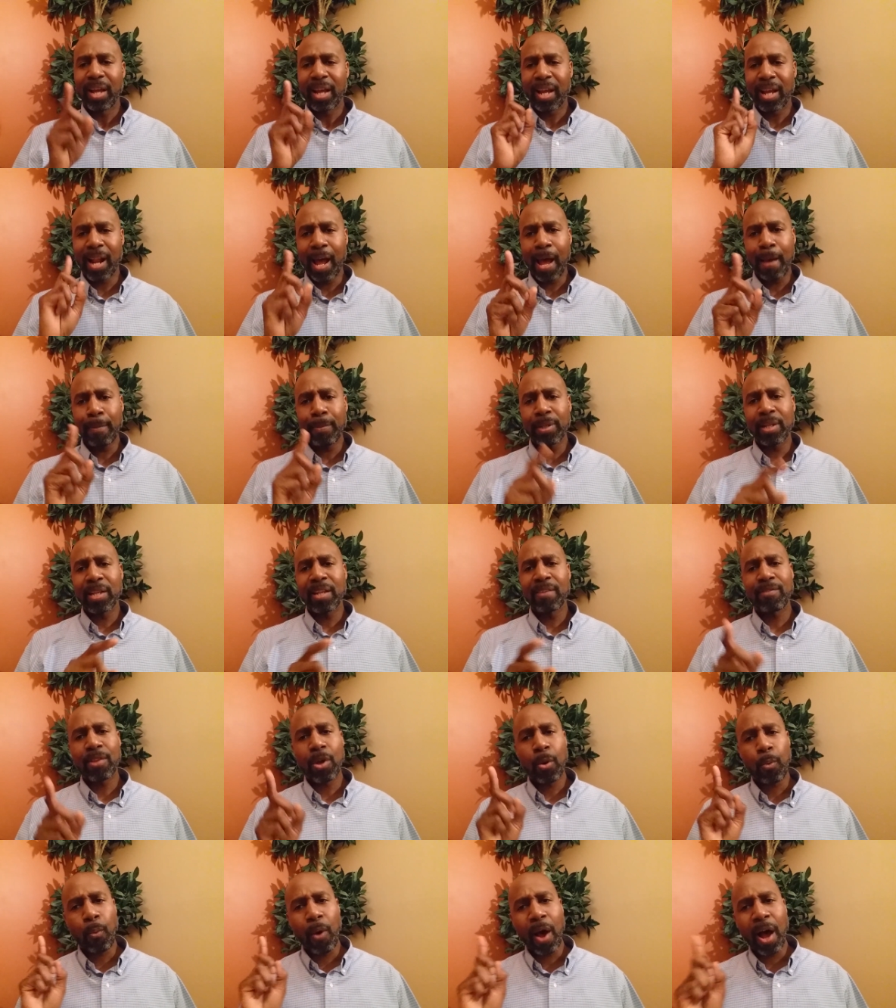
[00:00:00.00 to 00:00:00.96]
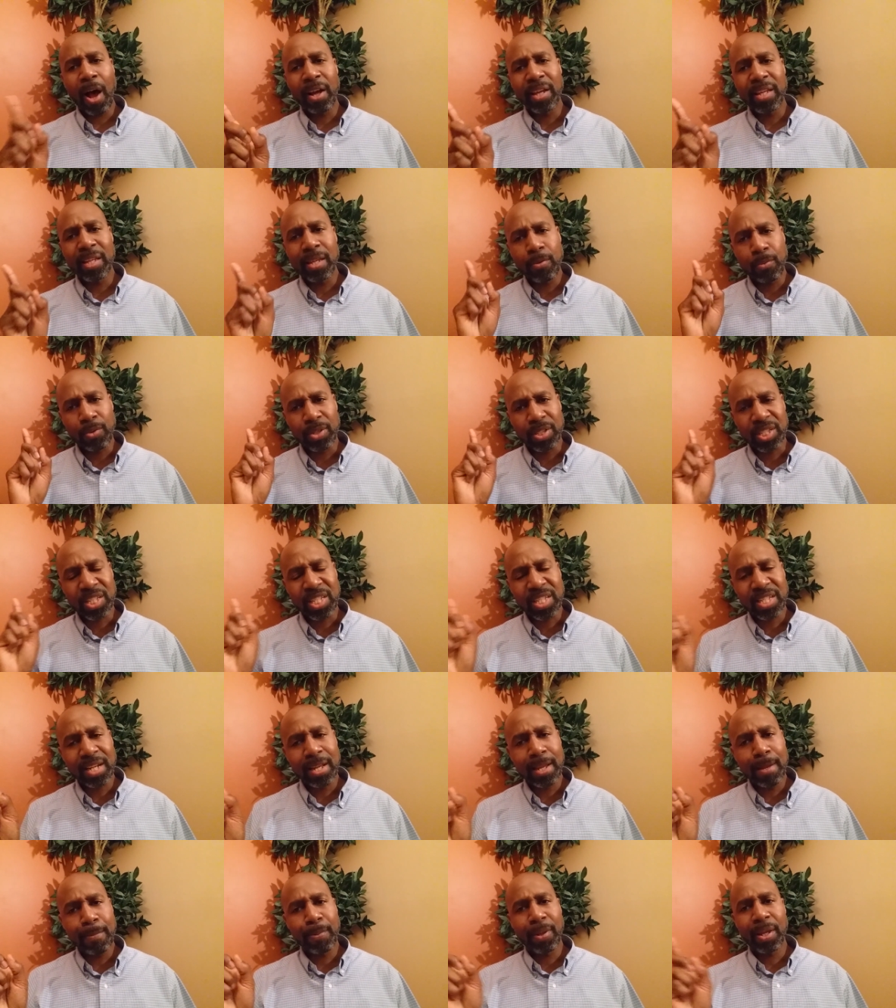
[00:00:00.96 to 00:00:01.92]
And I believe that while he was
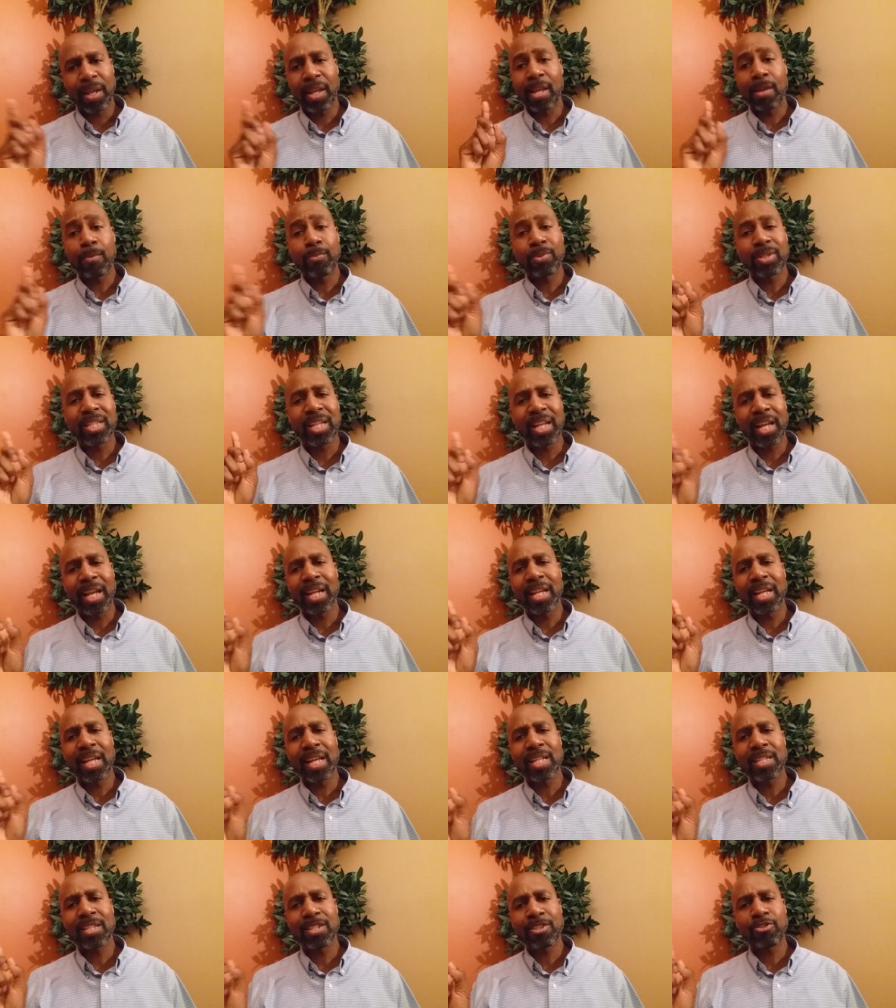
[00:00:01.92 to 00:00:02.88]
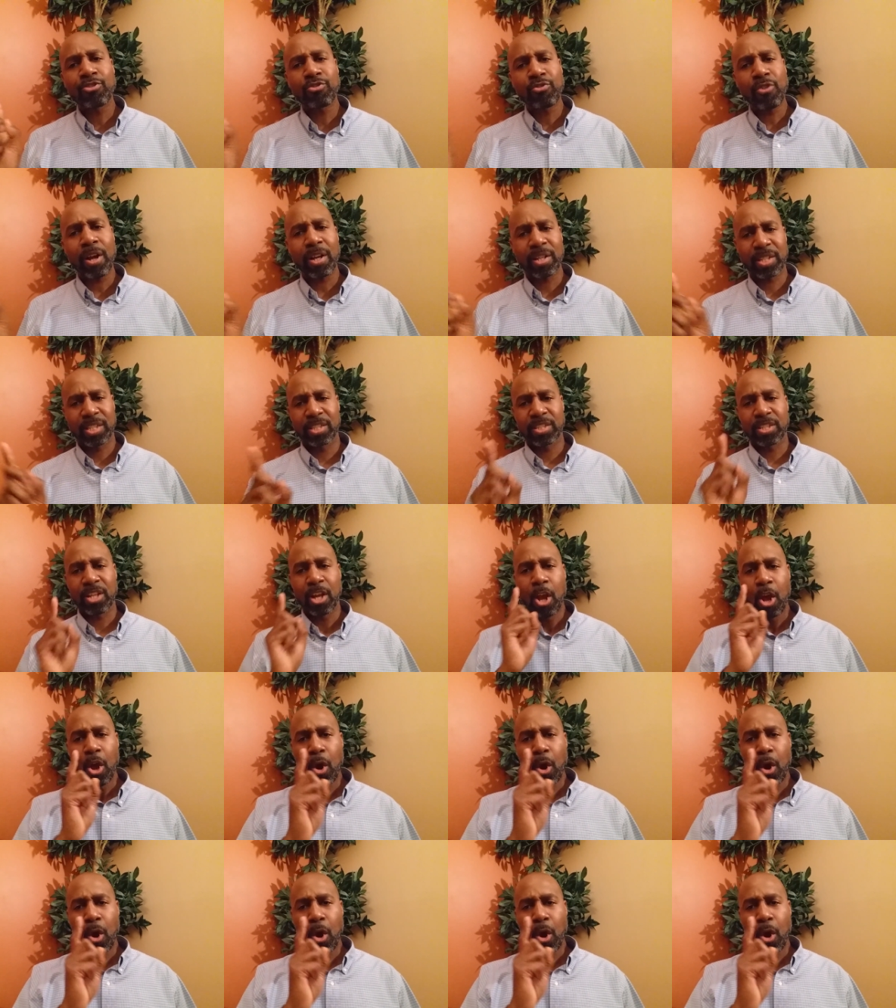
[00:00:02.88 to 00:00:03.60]
sleeping, he was getting his instructions.